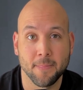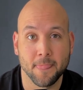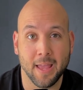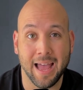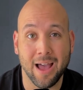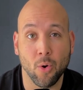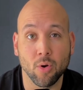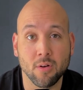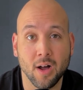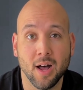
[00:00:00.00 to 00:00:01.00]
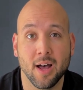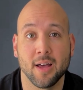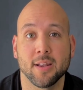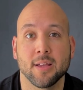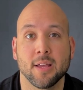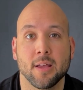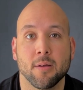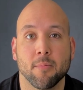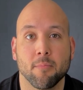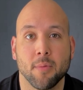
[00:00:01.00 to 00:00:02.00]
how God
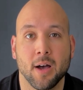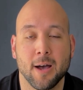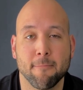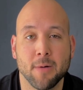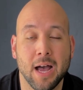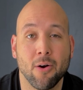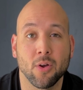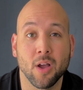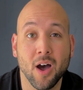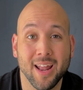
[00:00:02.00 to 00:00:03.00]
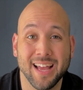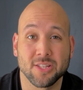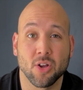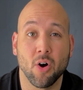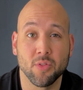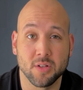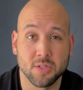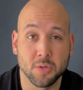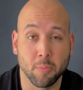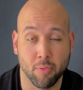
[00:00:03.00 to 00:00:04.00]
has called us
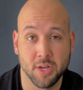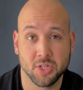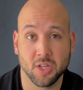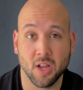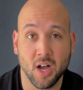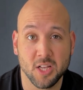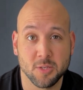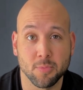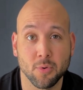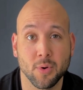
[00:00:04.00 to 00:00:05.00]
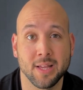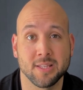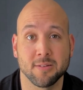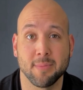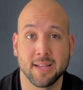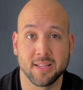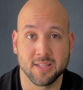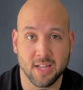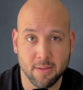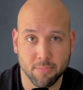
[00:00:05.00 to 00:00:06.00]
to preach the gospel and to make
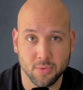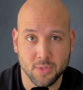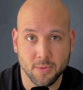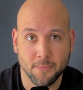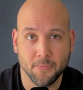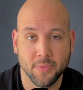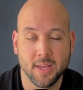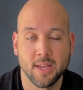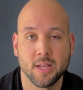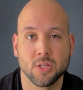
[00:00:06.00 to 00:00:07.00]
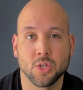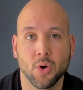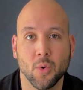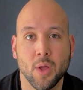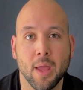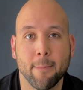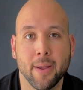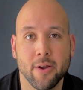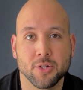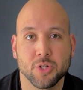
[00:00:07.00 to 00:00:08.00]
disciples. So
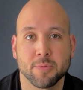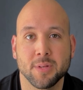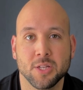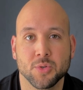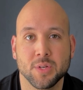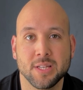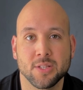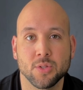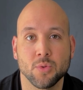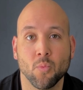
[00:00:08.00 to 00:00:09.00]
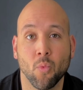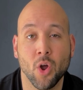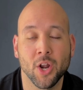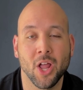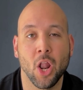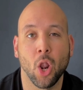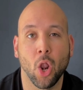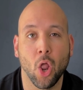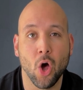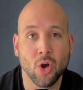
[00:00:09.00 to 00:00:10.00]
parachurch ministries run
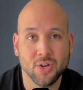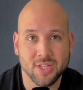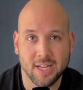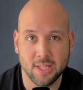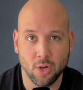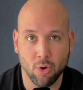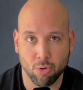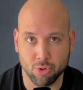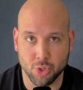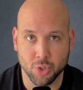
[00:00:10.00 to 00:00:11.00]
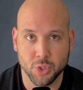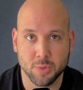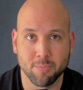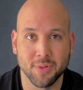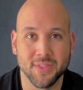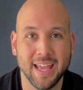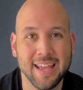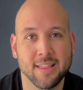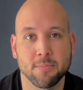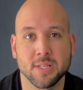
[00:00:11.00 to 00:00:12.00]
alongside the local church, but they
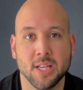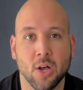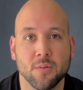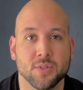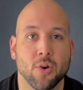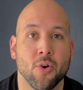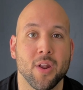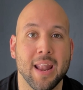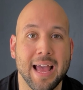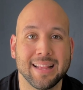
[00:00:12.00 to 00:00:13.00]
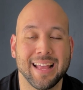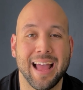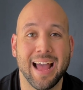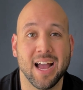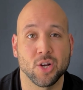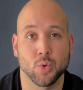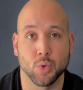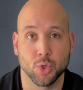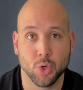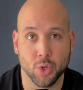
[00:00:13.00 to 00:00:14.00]
themselves are not the actual
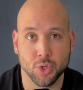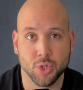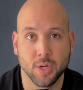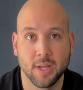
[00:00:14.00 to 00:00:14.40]
church.